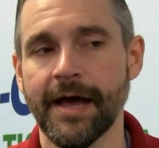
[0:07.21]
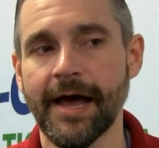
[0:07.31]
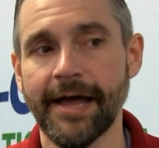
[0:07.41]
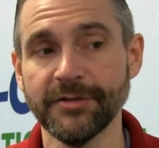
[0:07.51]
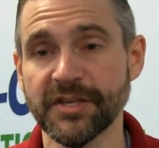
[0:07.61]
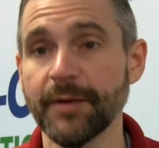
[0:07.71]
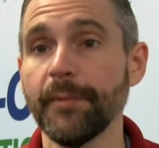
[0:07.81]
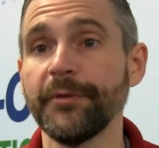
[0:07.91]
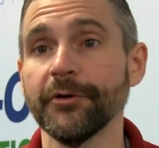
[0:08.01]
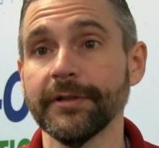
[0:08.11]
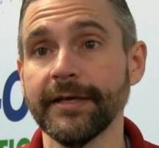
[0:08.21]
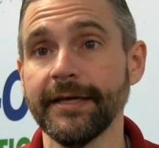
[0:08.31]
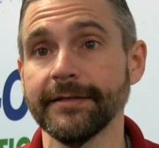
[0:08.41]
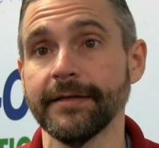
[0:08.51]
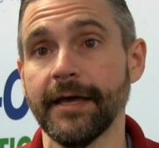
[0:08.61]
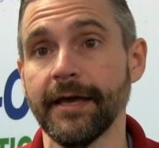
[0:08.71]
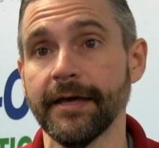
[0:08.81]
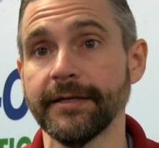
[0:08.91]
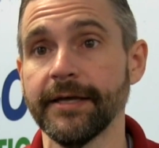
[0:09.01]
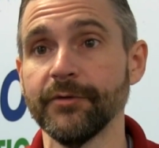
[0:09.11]
I use the Chemipure Elite
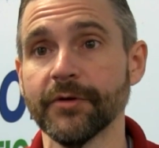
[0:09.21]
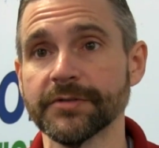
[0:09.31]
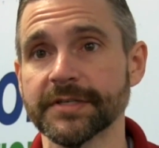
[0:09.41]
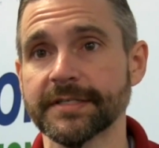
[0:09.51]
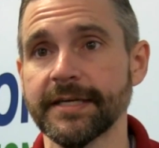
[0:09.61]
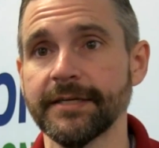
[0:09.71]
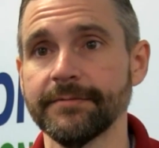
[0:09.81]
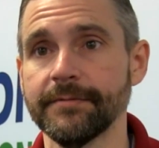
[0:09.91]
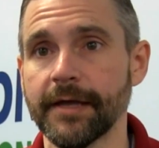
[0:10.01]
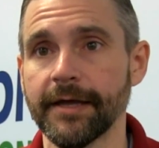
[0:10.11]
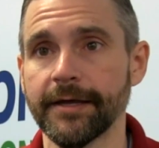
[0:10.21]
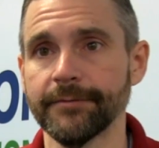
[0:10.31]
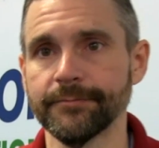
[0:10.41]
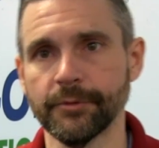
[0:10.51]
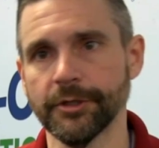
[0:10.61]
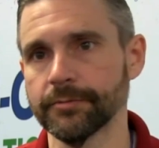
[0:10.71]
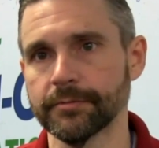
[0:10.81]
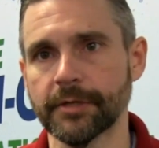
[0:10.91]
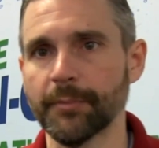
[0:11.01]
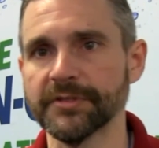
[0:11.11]
and Nuvo 16, and
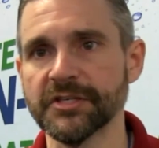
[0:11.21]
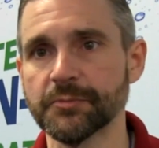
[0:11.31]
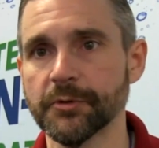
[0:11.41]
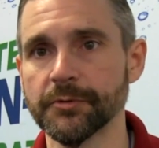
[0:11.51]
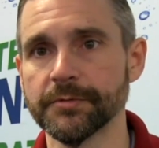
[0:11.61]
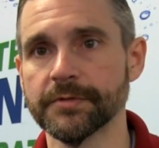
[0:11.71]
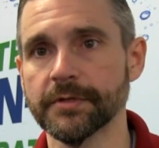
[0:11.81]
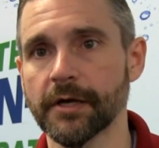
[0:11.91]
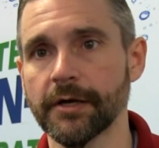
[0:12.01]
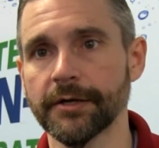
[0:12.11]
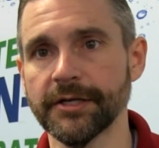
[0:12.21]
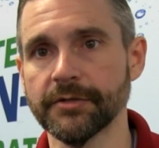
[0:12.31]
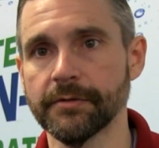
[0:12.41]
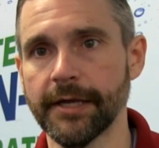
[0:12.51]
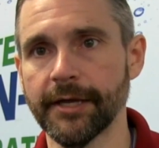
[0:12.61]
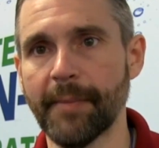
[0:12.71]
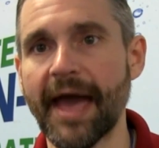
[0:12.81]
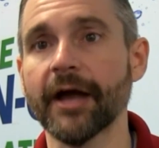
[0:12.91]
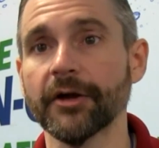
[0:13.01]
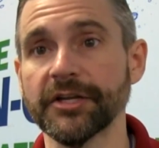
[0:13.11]
a couple teaspoons in a
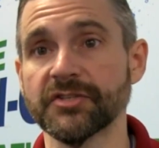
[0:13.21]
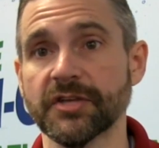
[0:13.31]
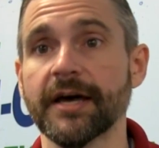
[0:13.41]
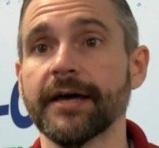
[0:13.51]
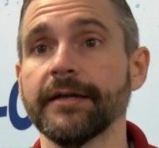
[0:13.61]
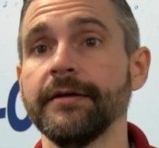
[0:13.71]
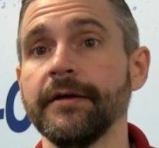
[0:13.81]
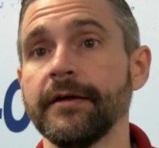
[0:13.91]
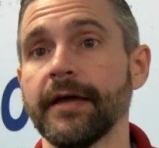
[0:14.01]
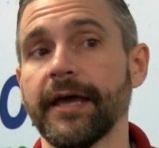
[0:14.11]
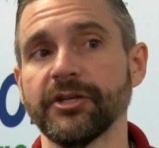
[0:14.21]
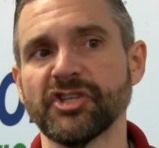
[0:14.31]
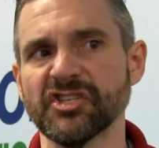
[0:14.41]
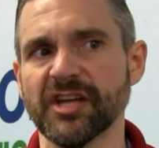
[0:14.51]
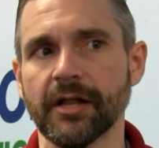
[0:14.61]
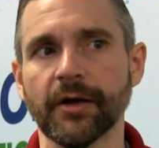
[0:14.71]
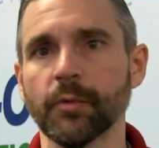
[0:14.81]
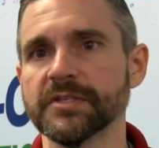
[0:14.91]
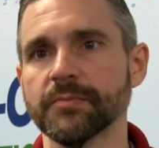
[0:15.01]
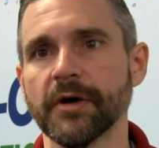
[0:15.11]
bag on each side, and change it out
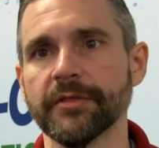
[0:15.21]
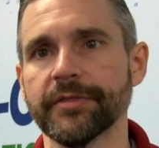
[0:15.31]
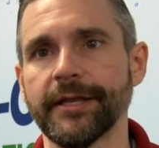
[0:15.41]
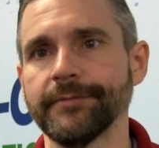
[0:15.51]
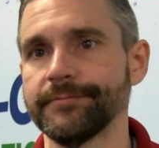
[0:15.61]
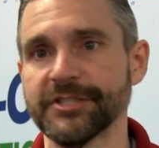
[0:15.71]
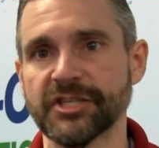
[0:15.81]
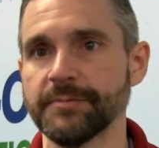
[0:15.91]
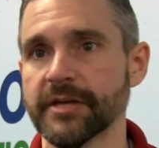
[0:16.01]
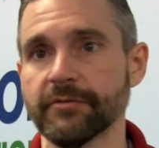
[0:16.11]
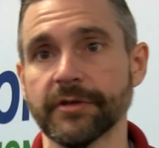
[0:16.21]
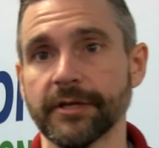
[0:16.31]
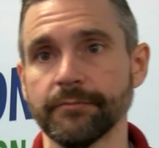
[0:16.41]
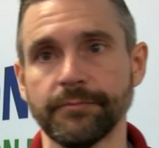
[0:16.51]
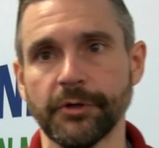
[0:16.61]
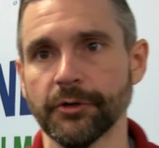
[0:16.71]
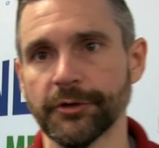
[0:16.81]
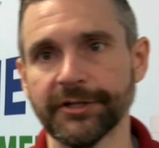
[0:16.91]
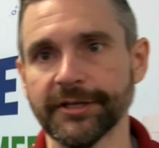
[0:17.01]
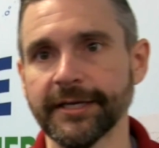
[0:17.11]
like once a month, and it just keeps everything
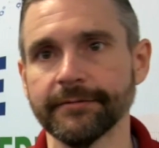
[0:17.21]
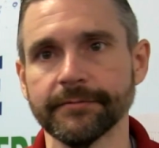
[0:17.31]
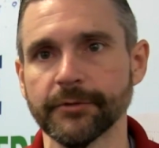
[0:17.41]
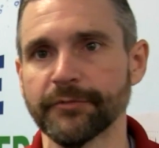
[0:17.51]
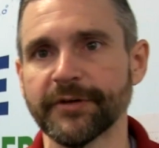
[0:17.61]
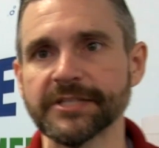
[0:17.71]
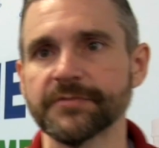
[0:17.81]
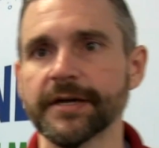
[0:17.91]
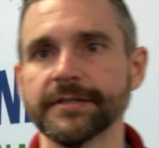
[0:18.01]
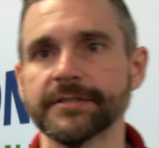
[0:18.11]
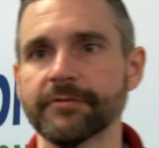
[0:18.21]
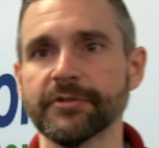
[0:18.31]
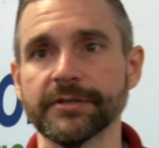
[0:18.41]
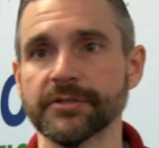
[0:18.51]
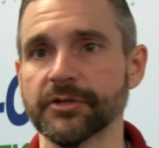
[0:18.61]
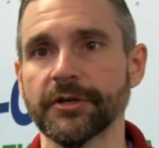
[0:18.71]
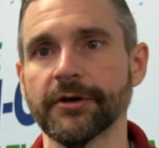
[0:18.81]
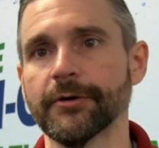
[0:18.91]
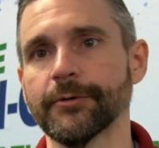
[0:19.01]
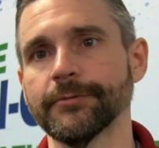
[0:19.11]
pure and clean, no phosphates, everything's good to
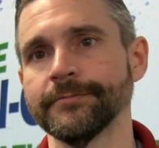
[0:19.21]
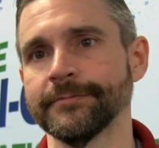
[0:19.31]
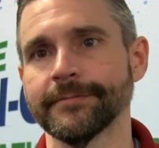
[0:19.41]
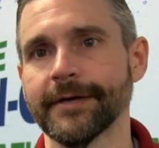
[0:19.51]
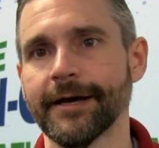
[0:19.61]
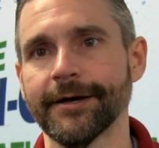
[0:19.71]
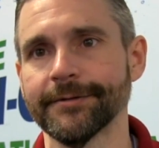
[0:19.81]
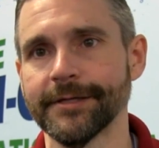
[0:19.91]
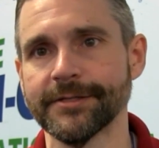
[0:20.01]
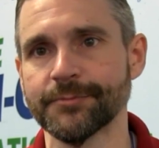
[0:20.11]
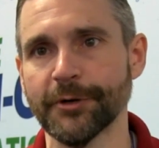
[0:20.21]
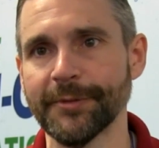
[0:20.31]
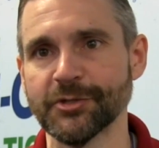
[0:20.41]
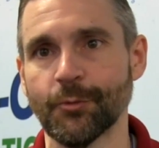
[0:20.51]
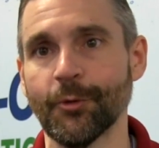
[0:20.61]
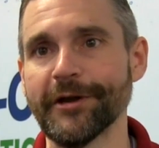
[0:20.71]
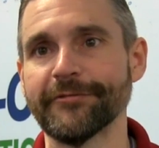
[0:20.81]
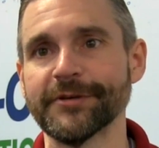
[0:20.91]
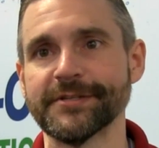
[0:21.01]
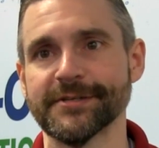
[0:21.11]
go. It's pretty much a
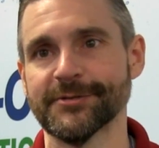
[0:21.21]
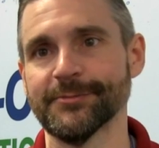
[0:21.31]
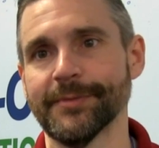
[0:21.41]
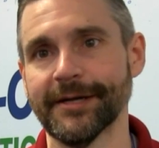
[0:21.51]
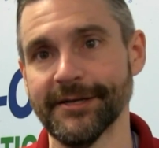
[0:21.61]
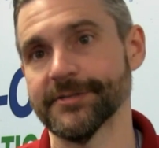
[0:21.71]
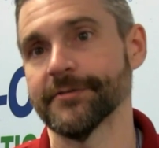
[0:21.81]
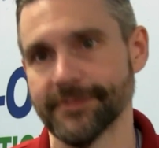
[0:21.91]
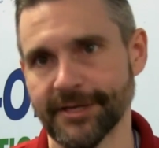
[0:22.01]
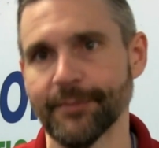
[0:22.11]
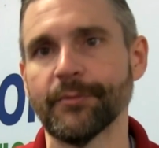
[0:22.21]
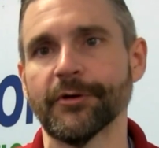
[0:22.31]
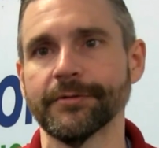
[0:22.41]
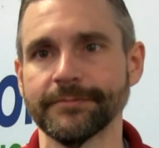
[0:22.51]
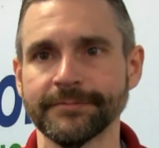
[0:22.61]
worry-free system because of the Chemipure.